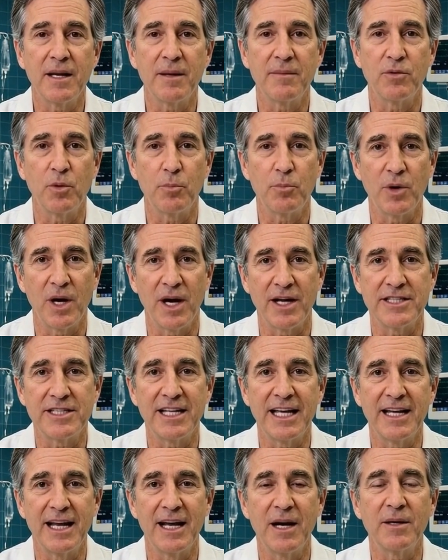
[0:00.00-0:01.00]
for
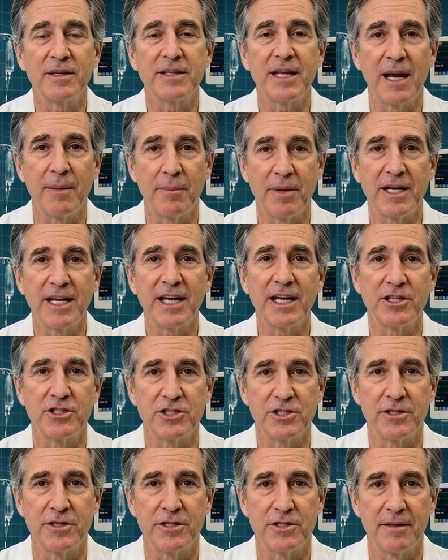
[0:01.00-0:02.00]
prostate health
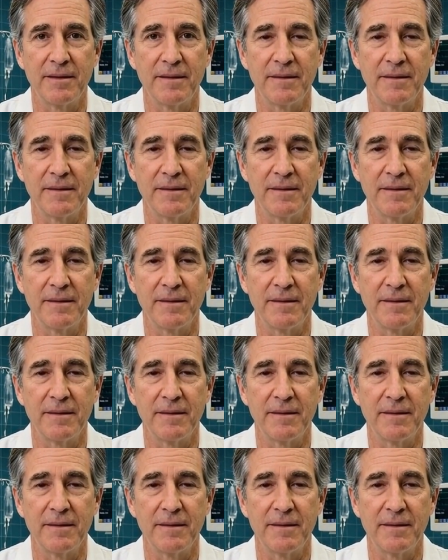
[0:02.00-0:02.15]
applications.